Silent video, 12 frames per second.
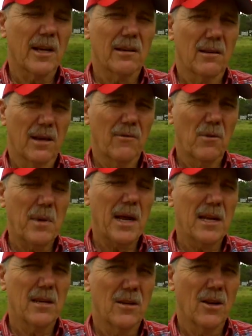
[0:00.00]
like
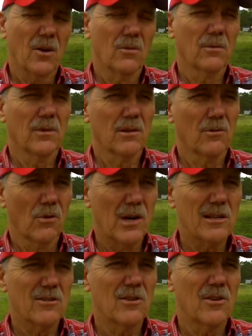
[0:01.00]
everybody had known, the
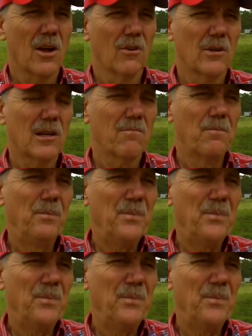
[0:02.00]
Greeks had known it,